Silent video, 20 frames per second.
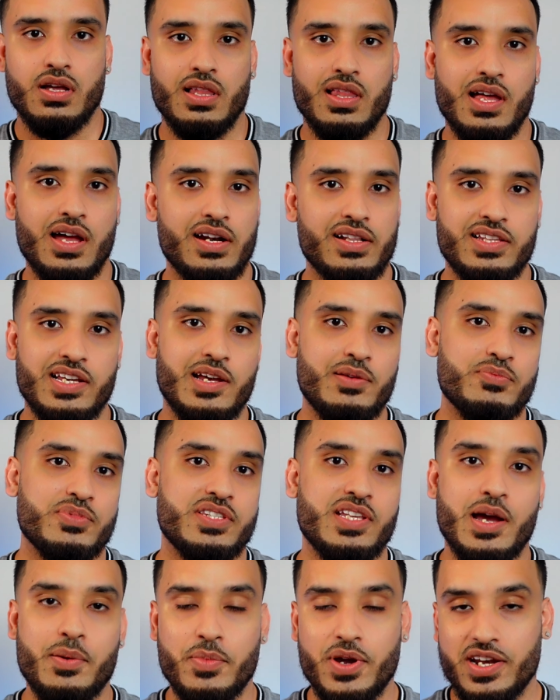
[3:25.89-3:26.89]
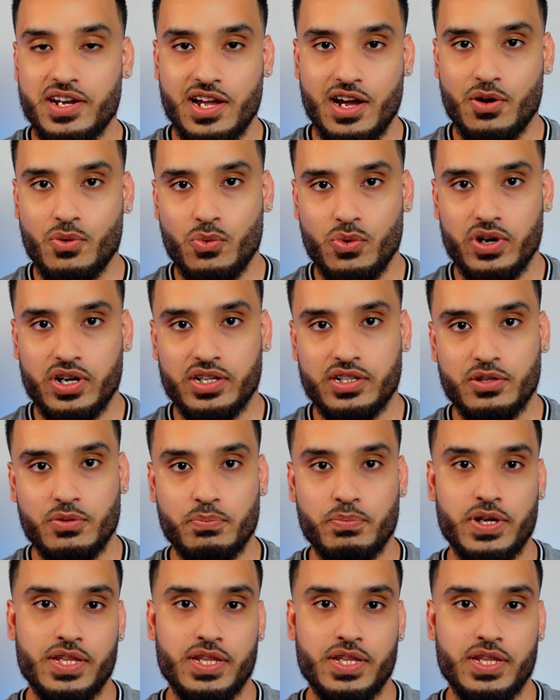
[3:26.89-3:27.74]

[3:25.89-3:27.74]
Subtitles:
A lot of times that might not work,